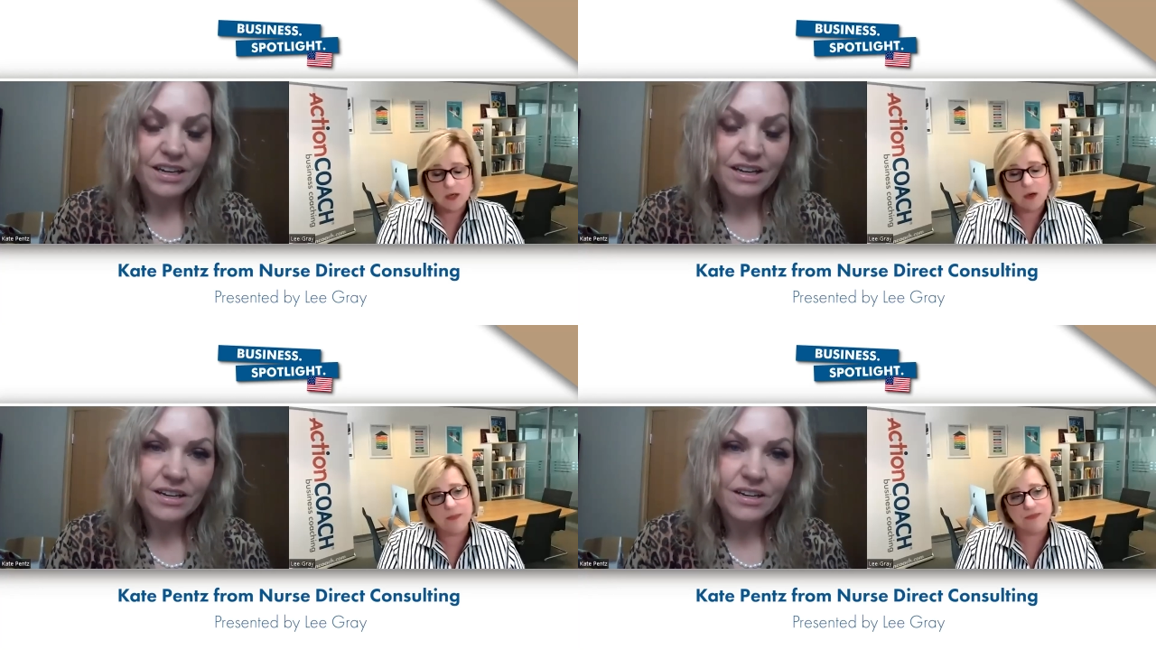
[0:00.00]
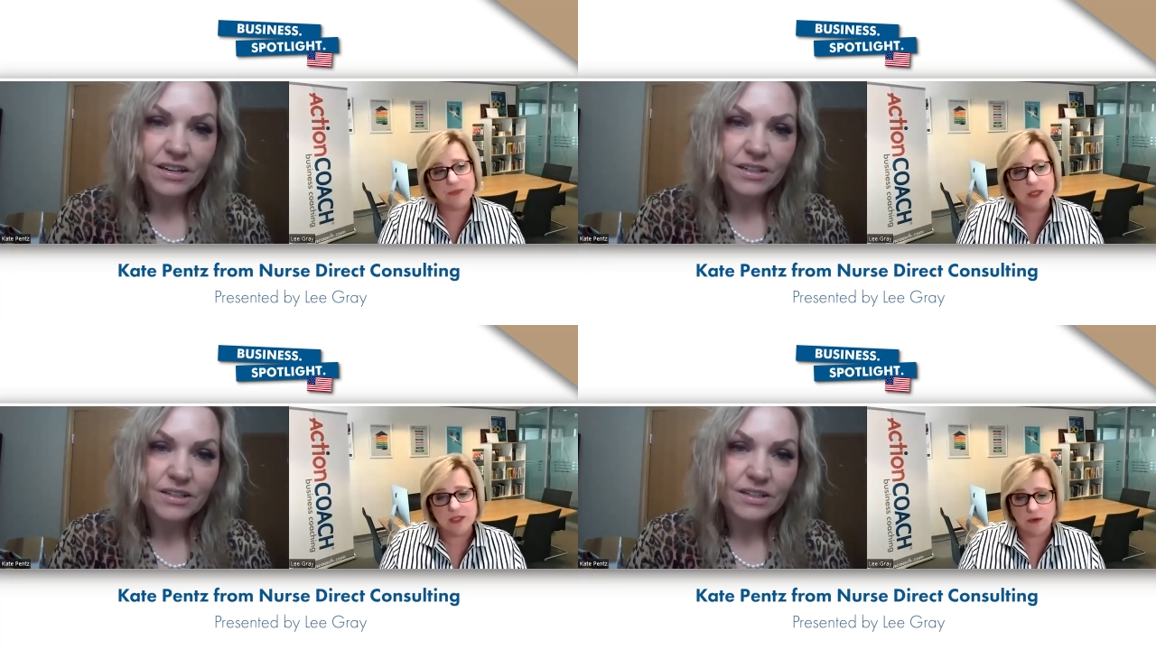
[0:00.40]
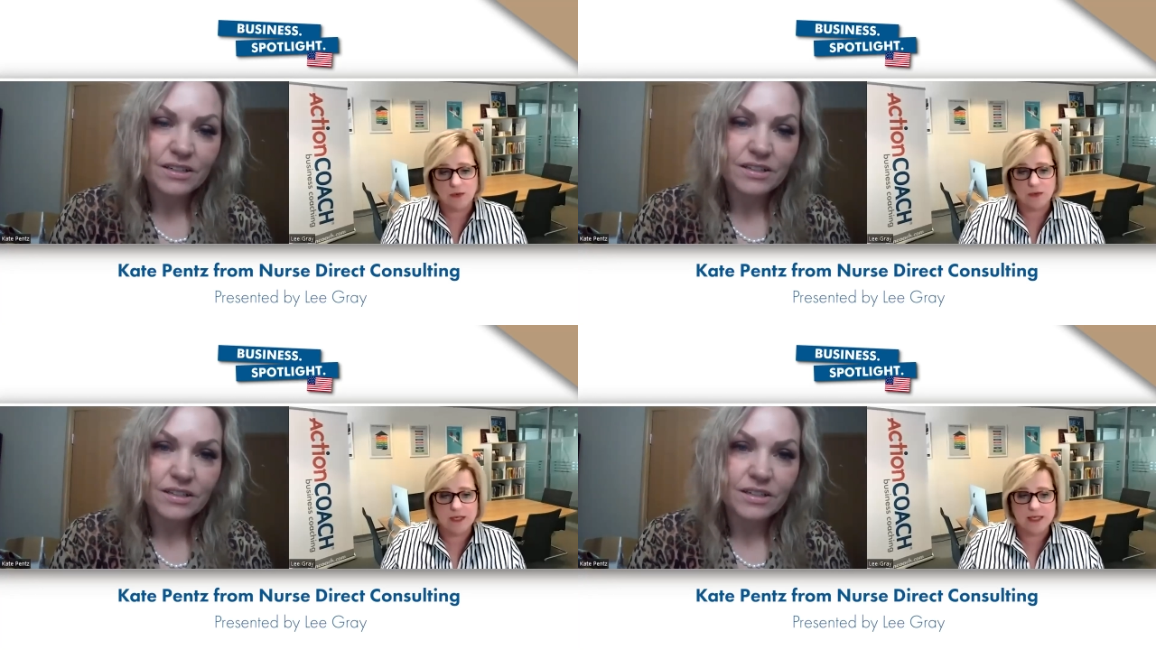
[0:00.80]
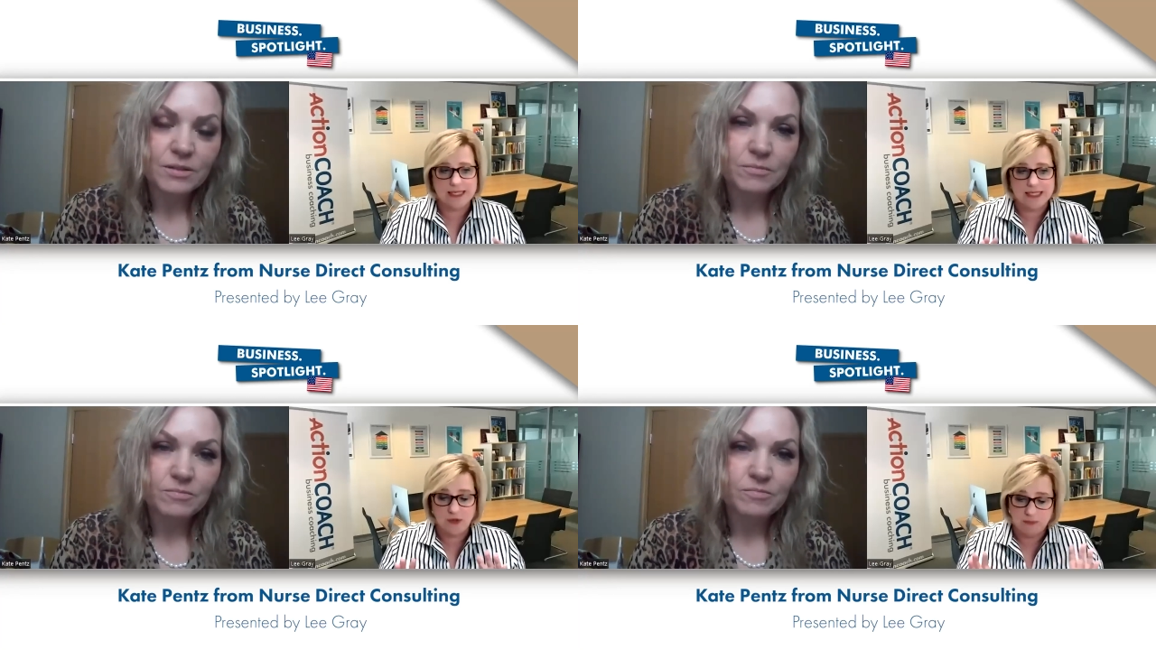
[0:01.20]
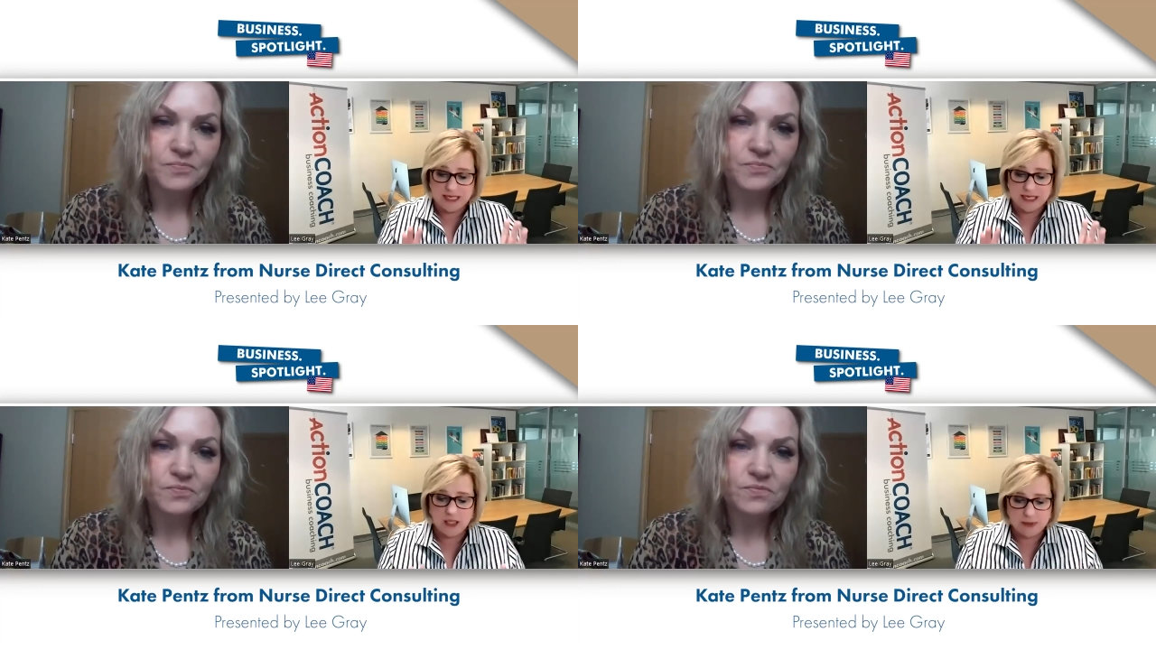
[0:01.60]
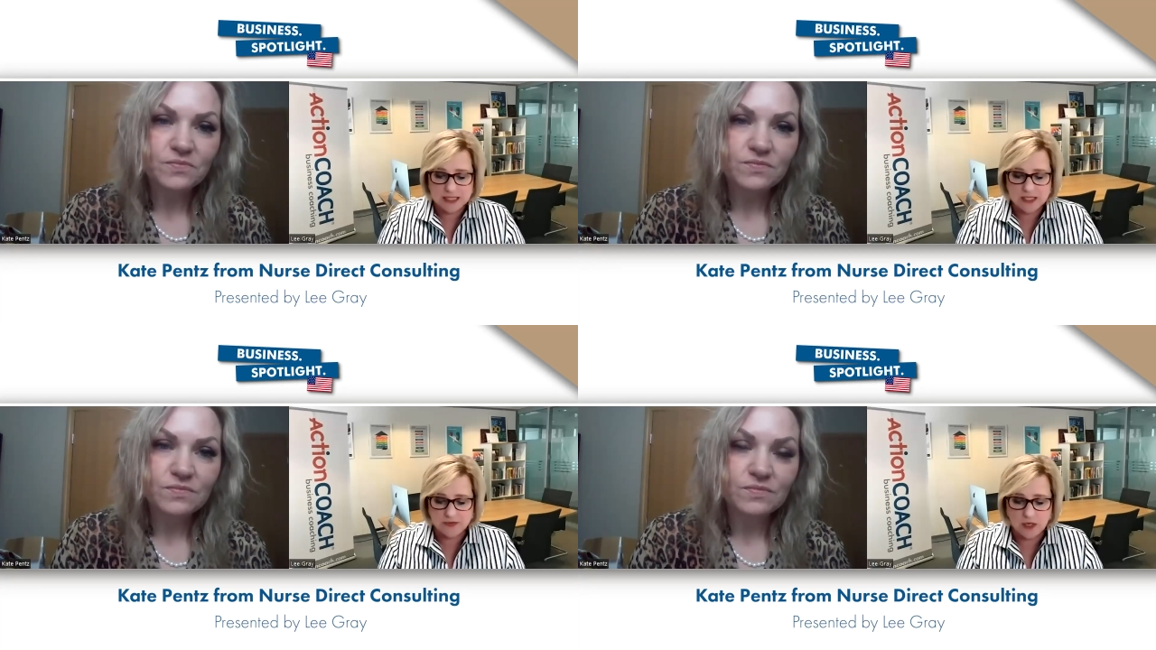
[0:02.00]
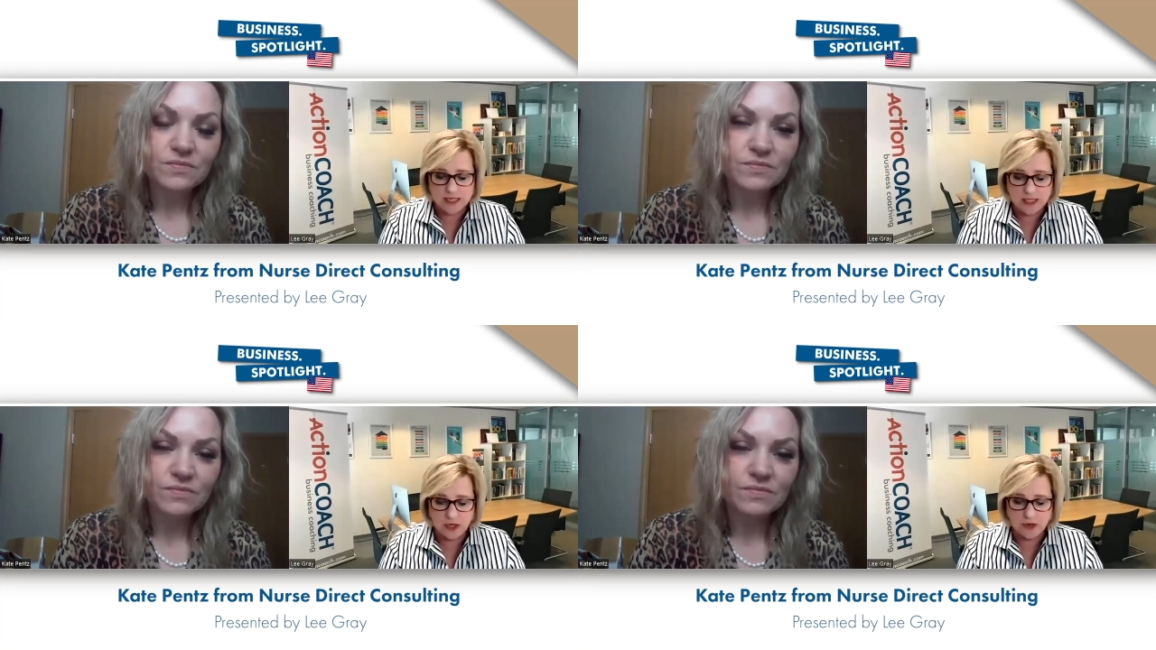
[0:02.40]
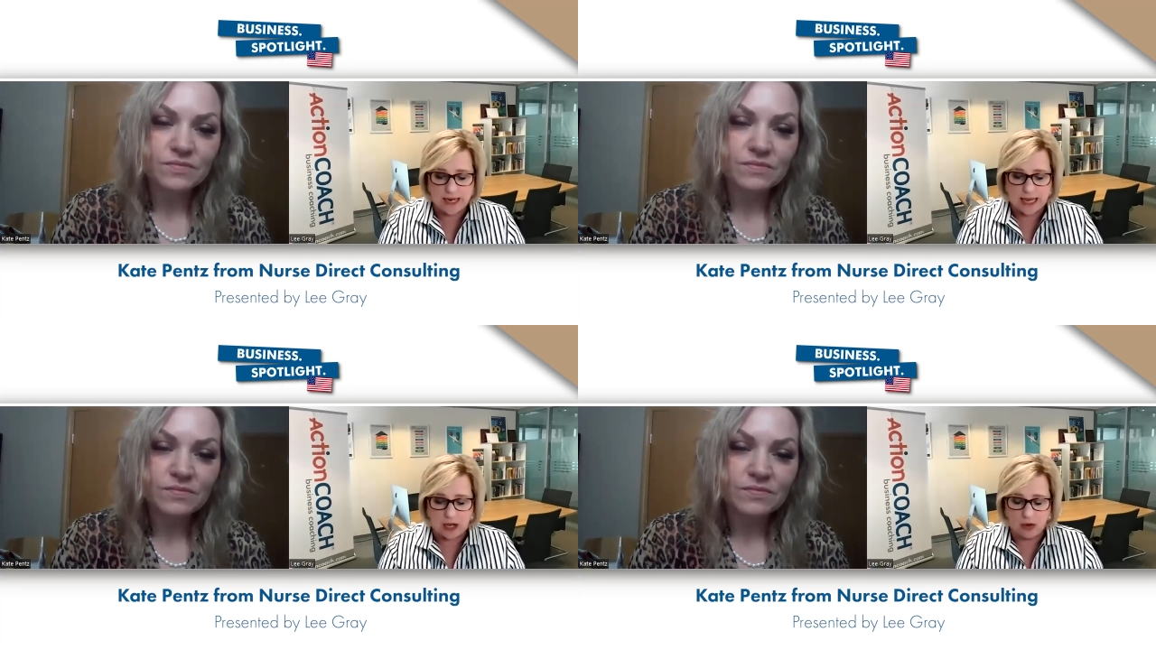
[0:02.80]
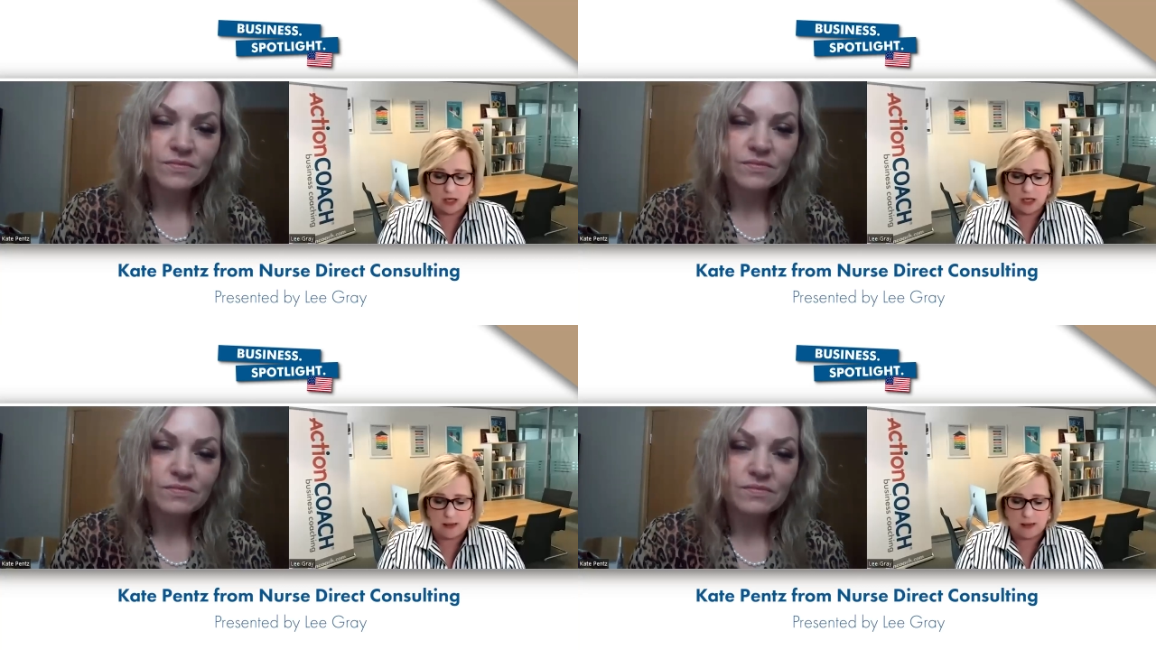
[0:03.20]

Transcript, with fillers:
Speaker 1: So, so you've been in the business for a year now.